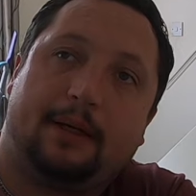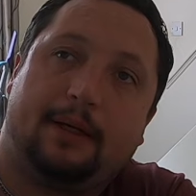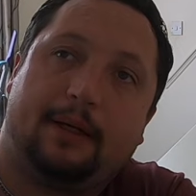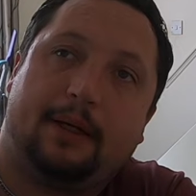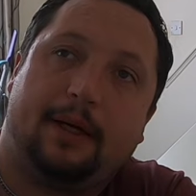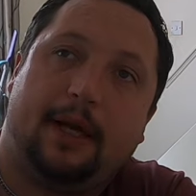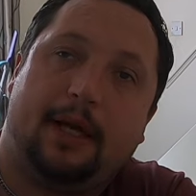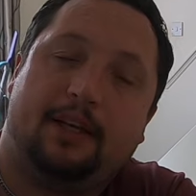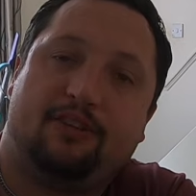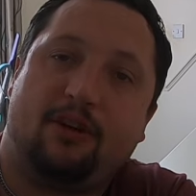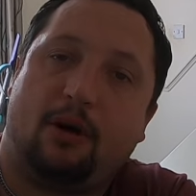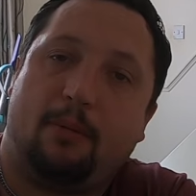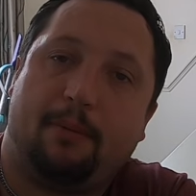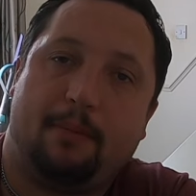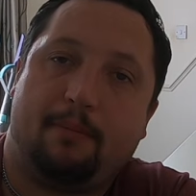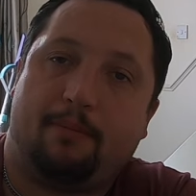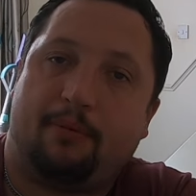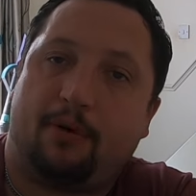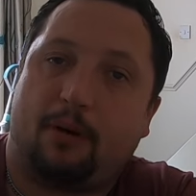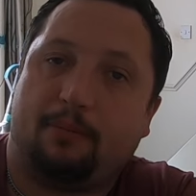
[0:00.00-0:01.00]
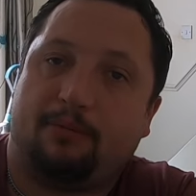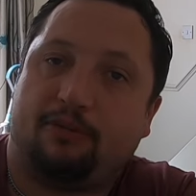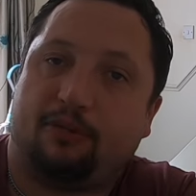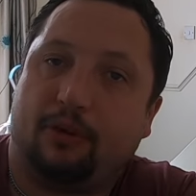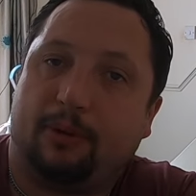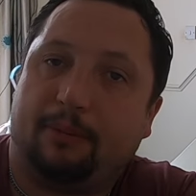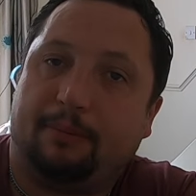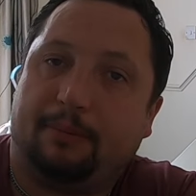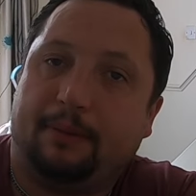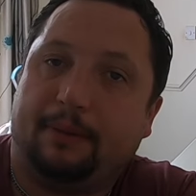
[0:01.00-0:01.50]
it's not been propped
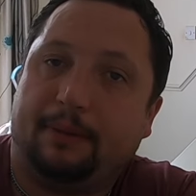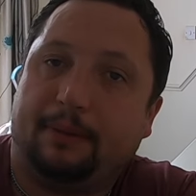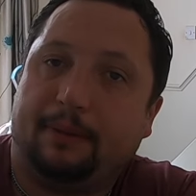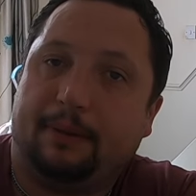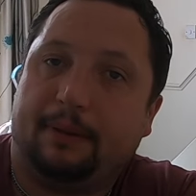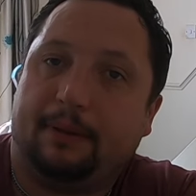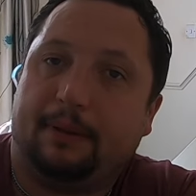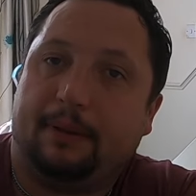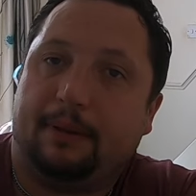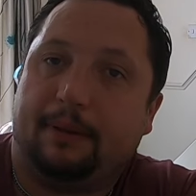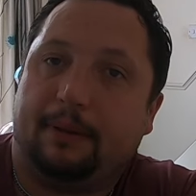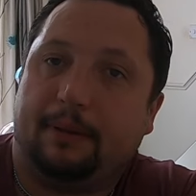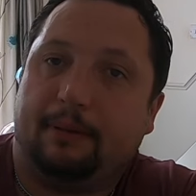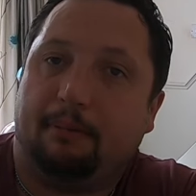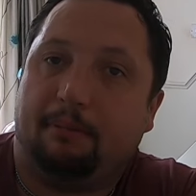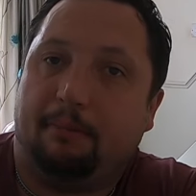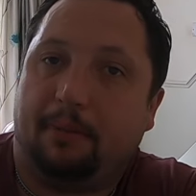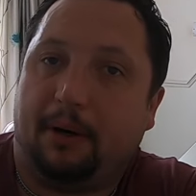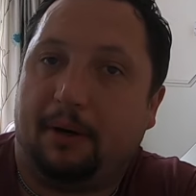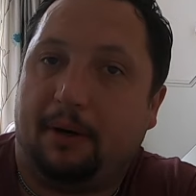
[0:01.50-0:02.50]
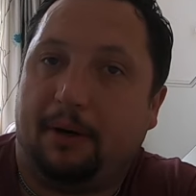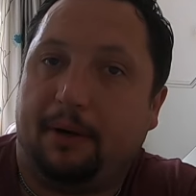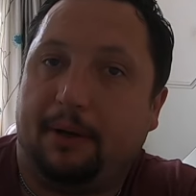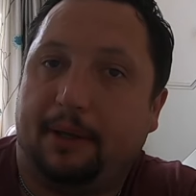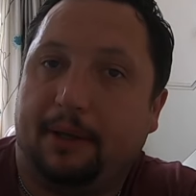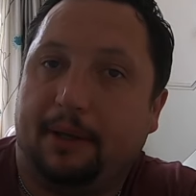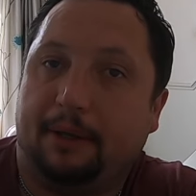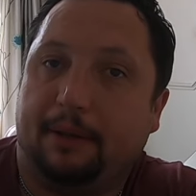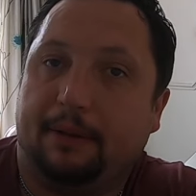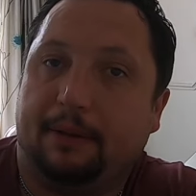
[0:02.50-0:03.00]
up by,
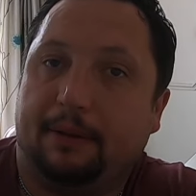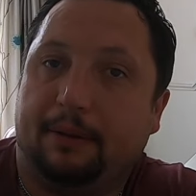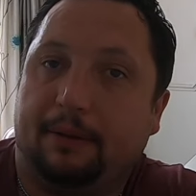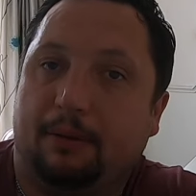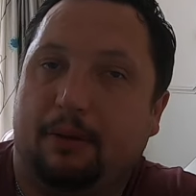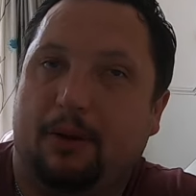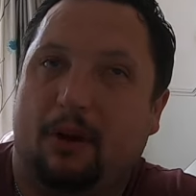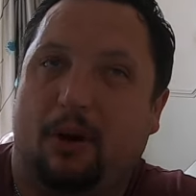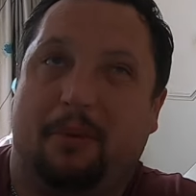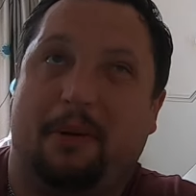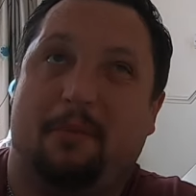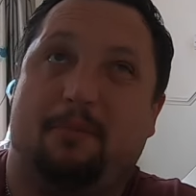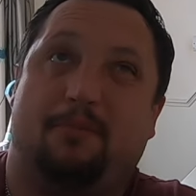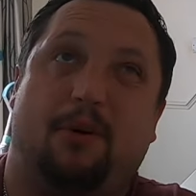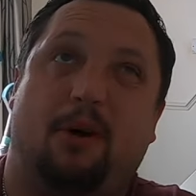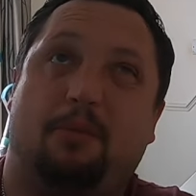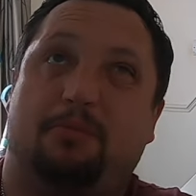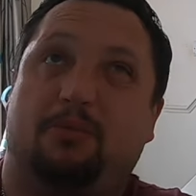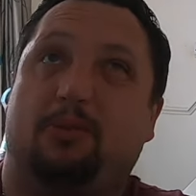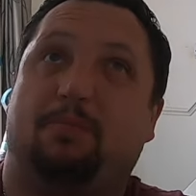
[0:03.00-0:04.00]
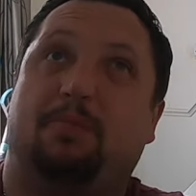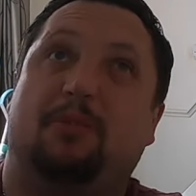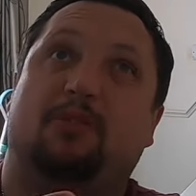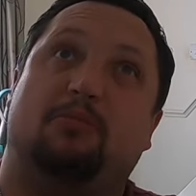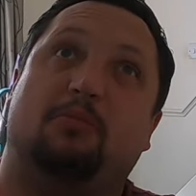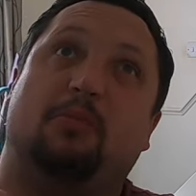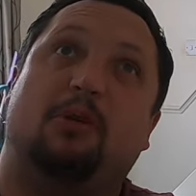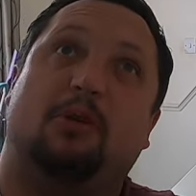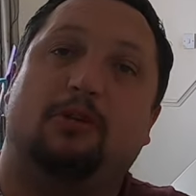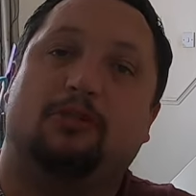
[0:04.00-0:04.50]
or not been propped up as
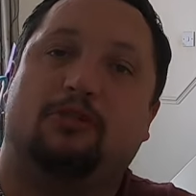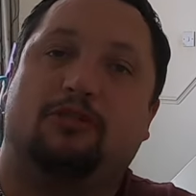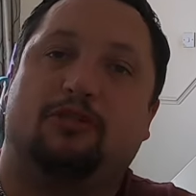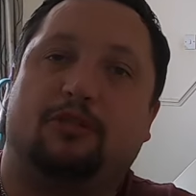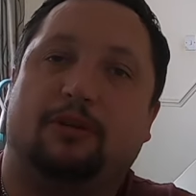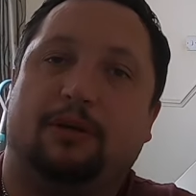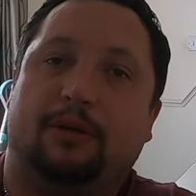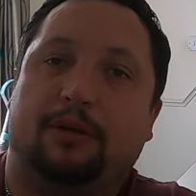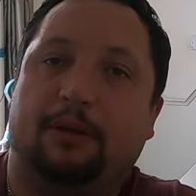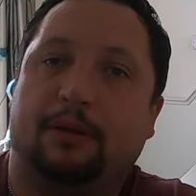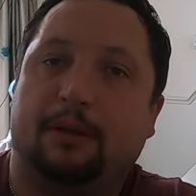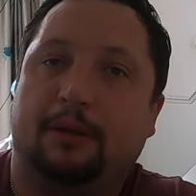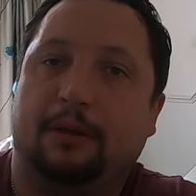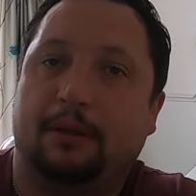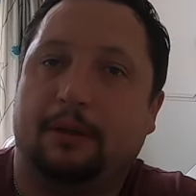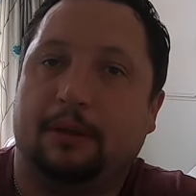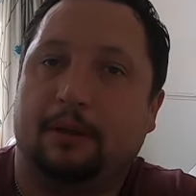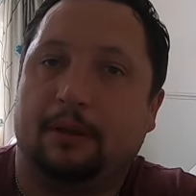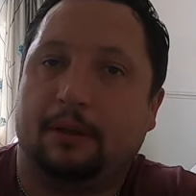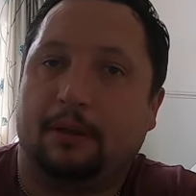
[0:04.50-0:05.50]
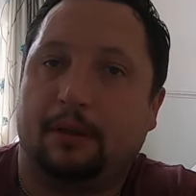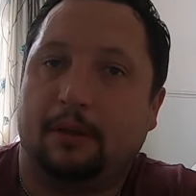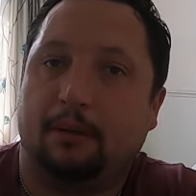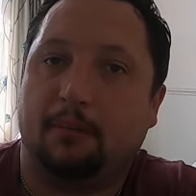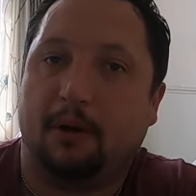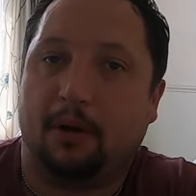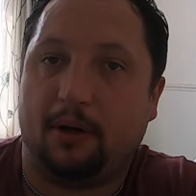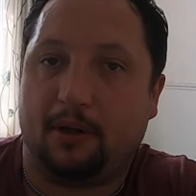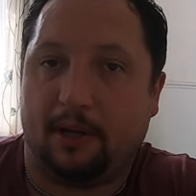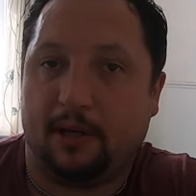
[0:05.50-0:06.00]
much
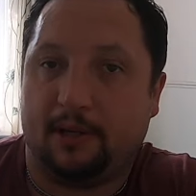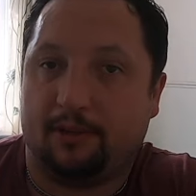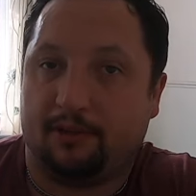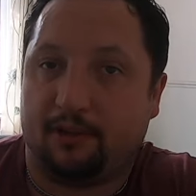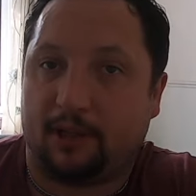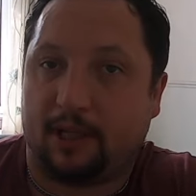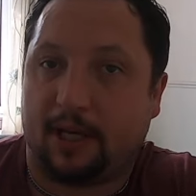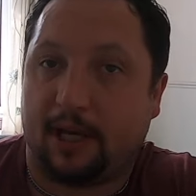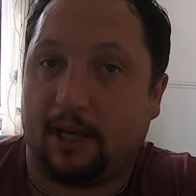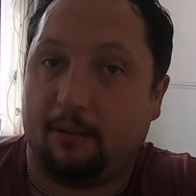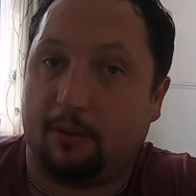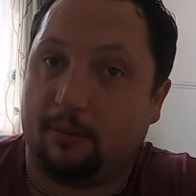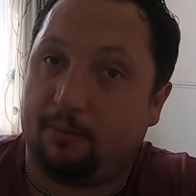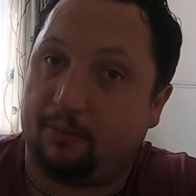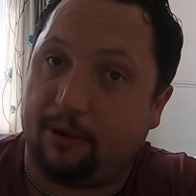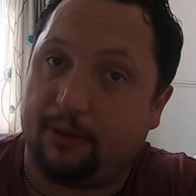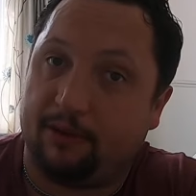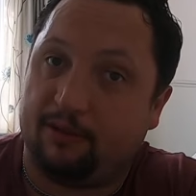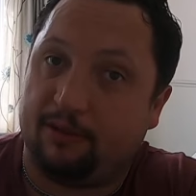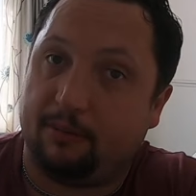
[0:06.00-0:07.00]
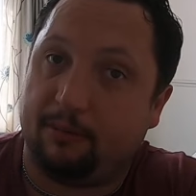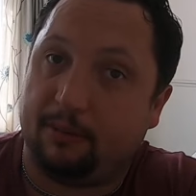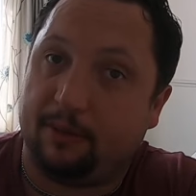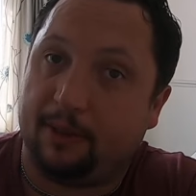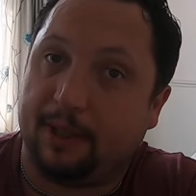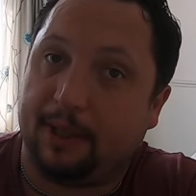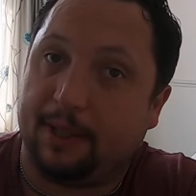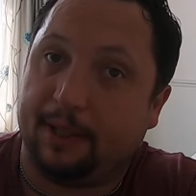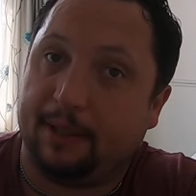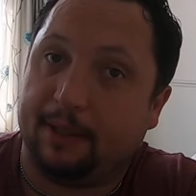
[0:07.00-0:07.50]
by the Lizard King with printed
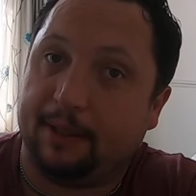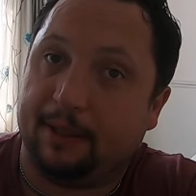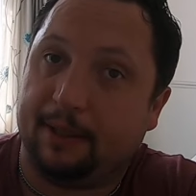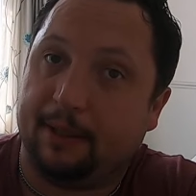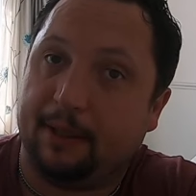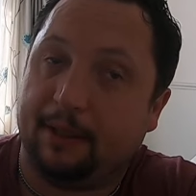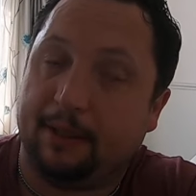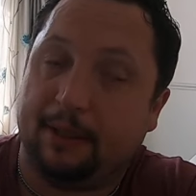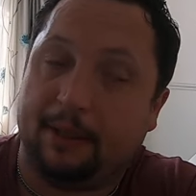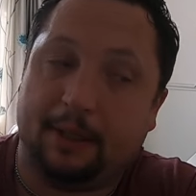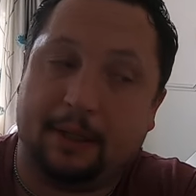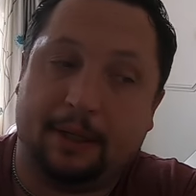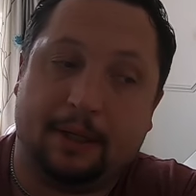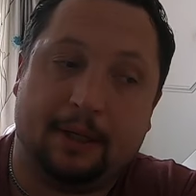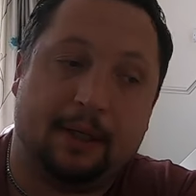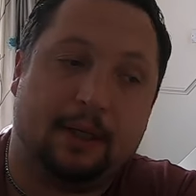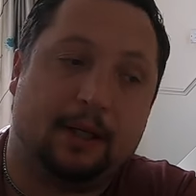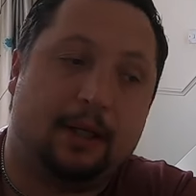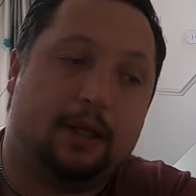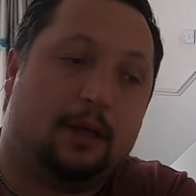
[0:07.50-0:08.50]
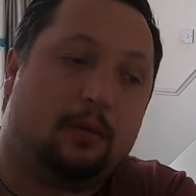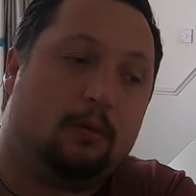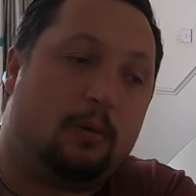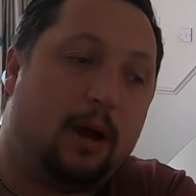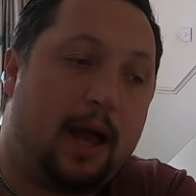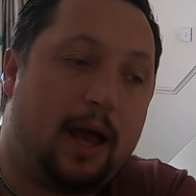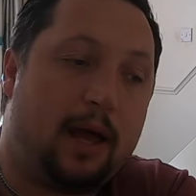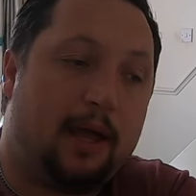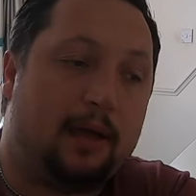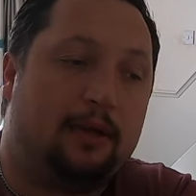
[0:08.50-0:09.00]
money.
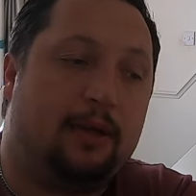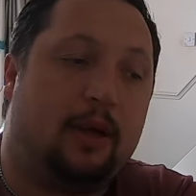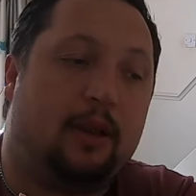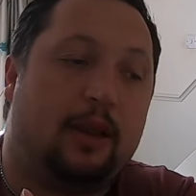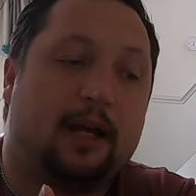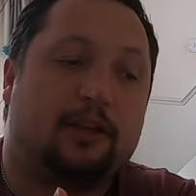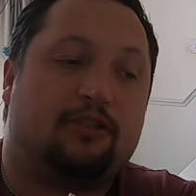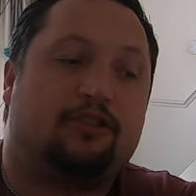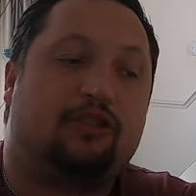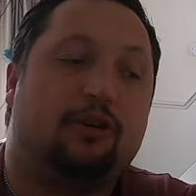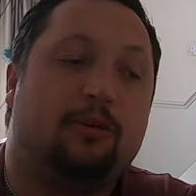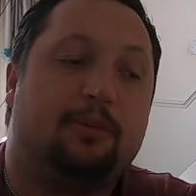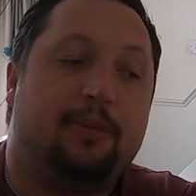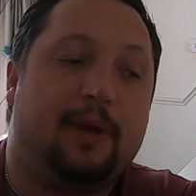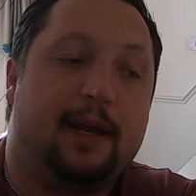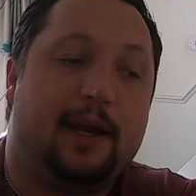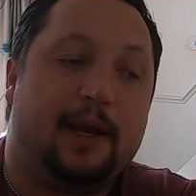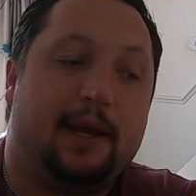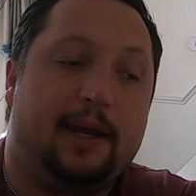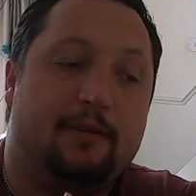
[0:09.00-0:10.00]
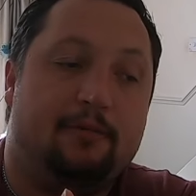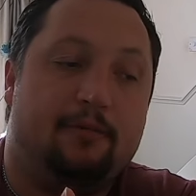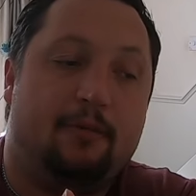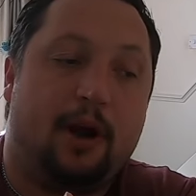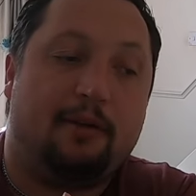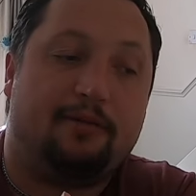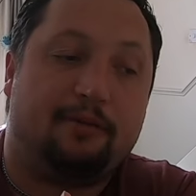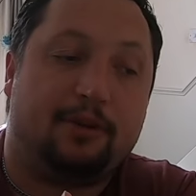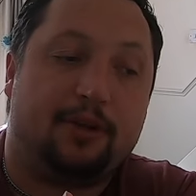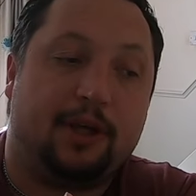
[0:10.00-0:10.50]
Where, you know, that 2 billion in
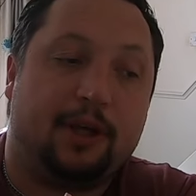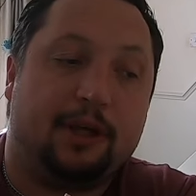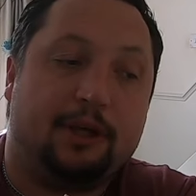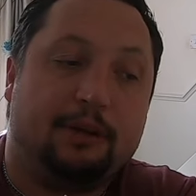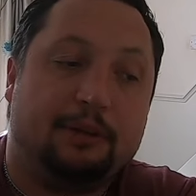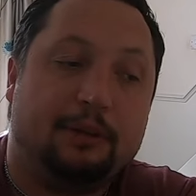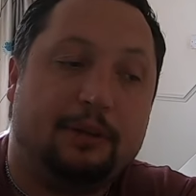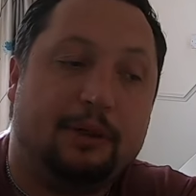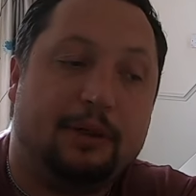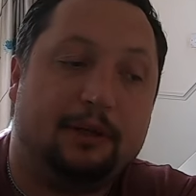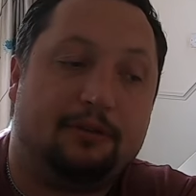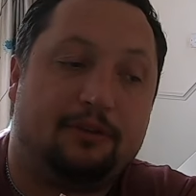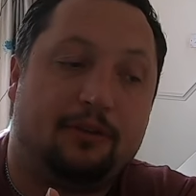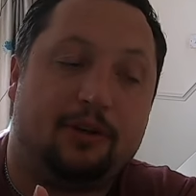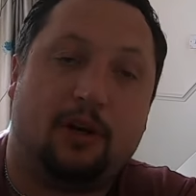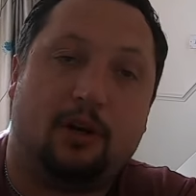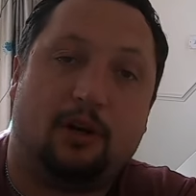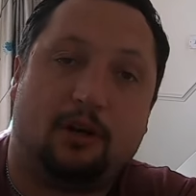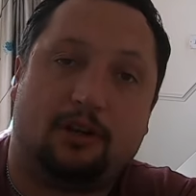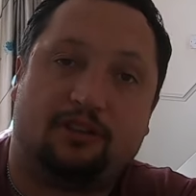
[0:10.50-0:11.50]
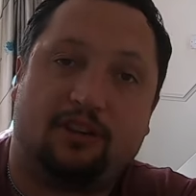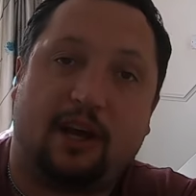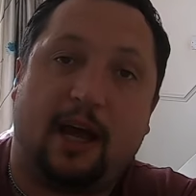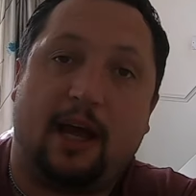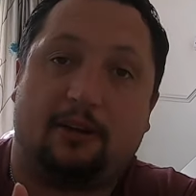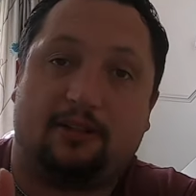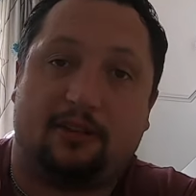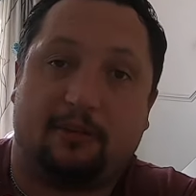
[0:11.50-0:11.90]
revenue, they've done a lot of sales, they've